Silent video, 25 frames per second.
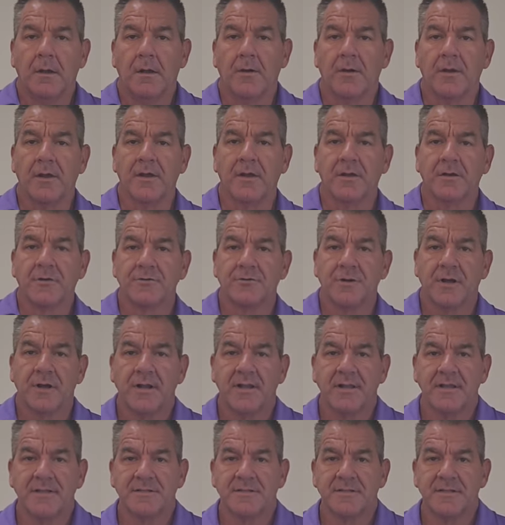Okay, gonna try to
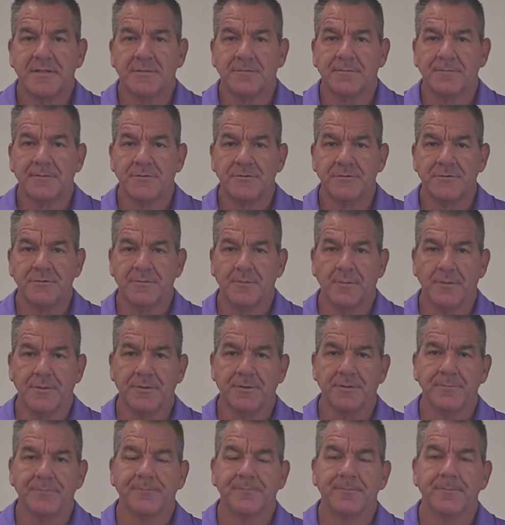end the confusion for
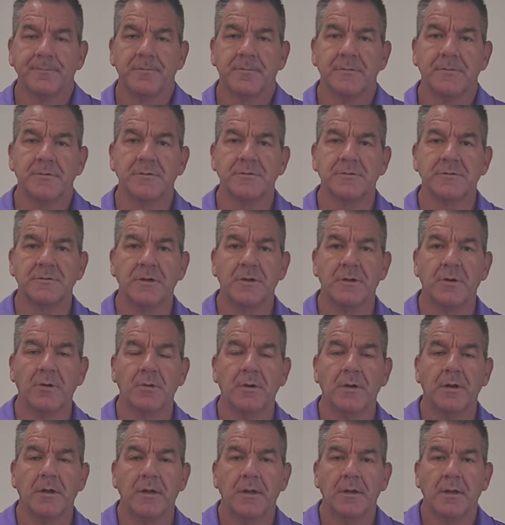you.
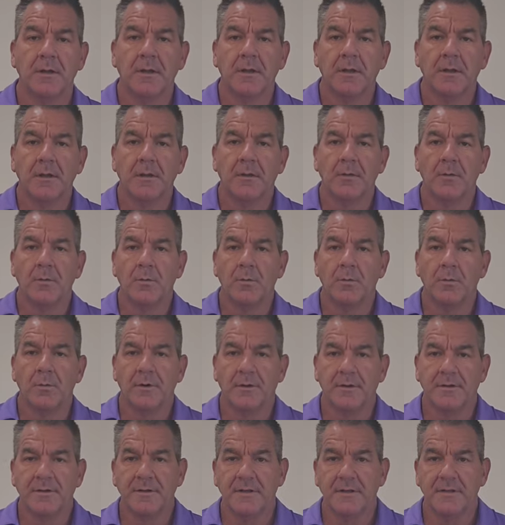So
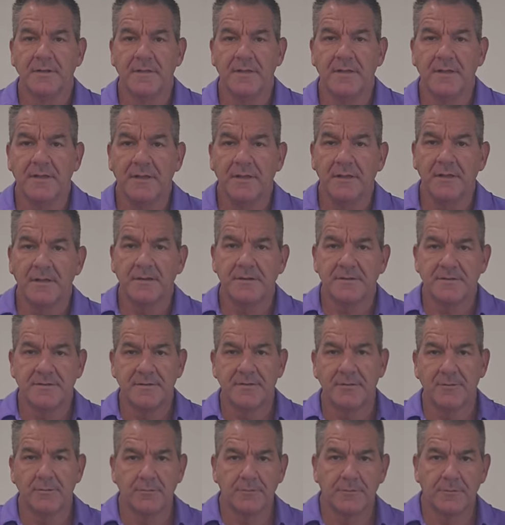when I did the
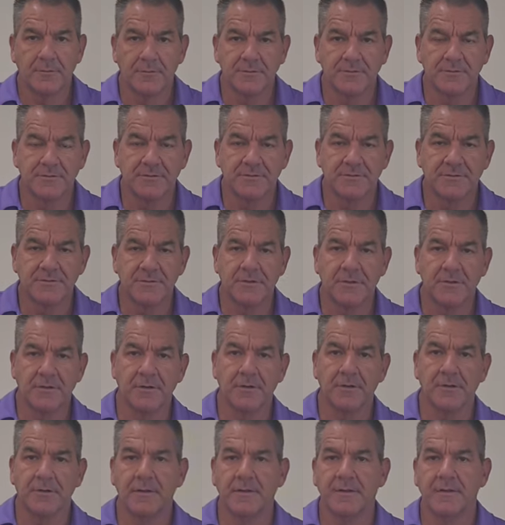tilt versus
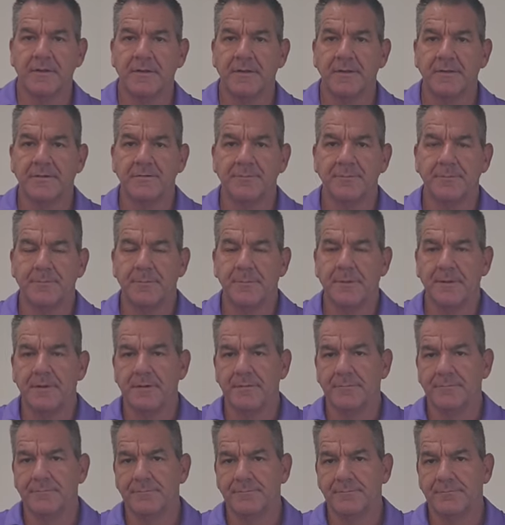turn, and it's
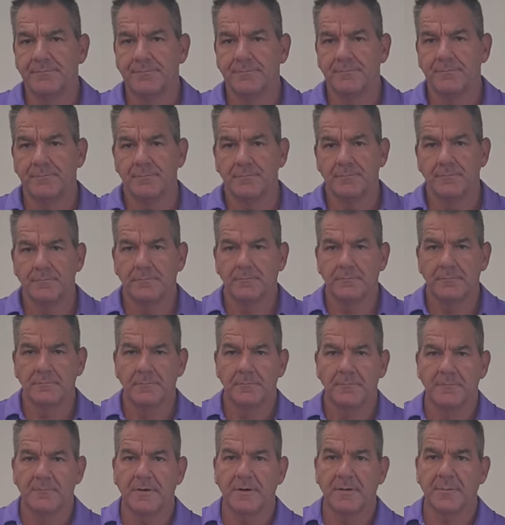been
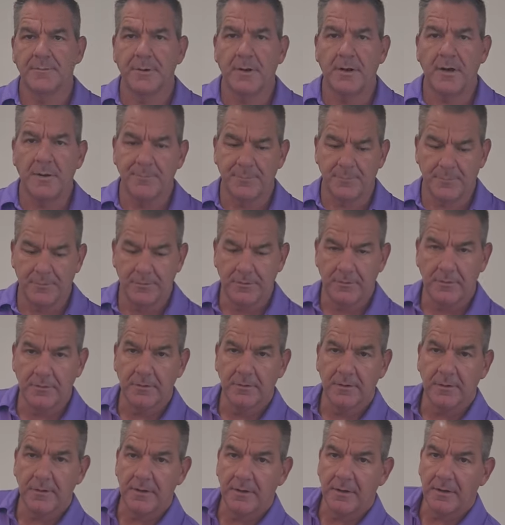very
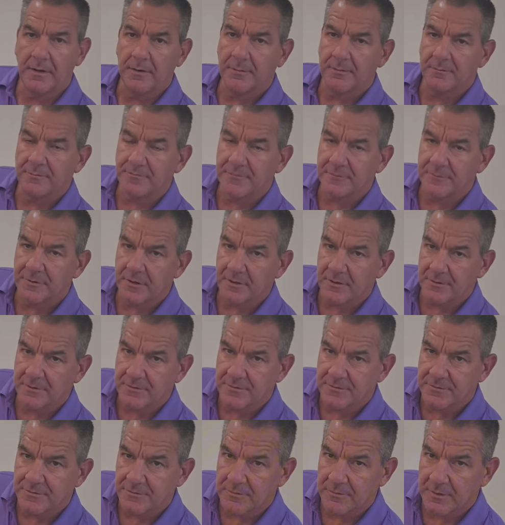popular, and I'm trying to
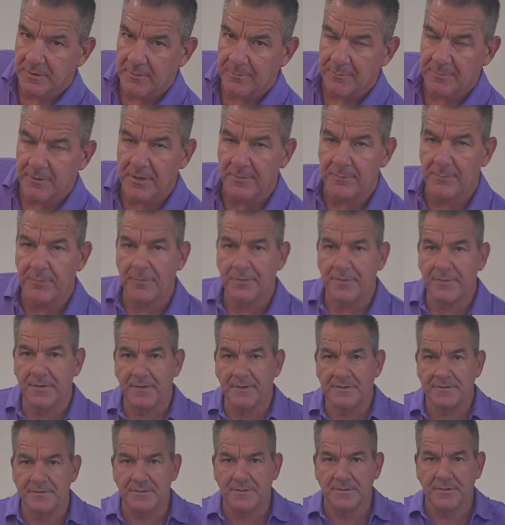describe a couple of
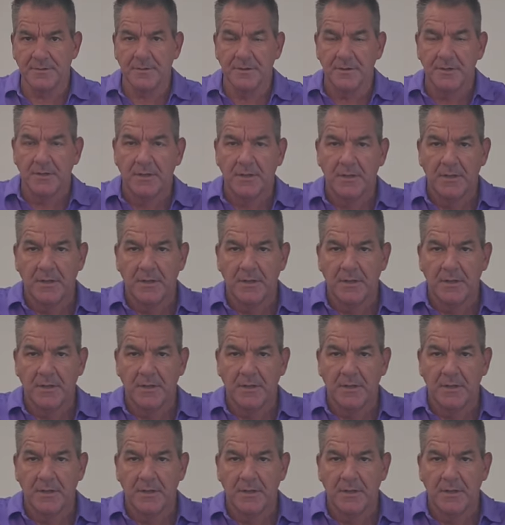things here.